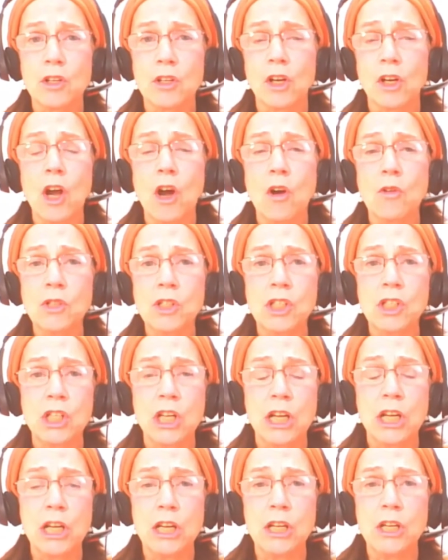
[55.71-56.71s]
your
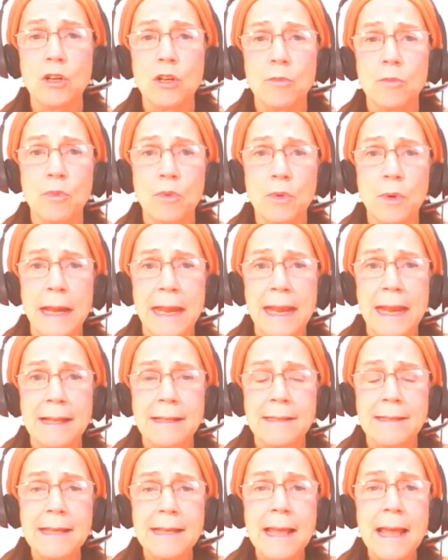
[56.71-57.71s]
coaching, your
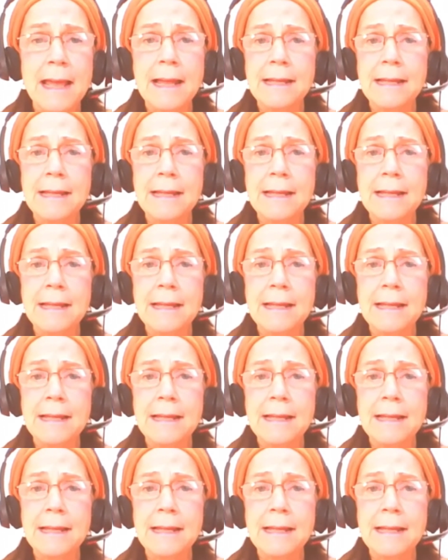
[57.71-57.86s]
brand,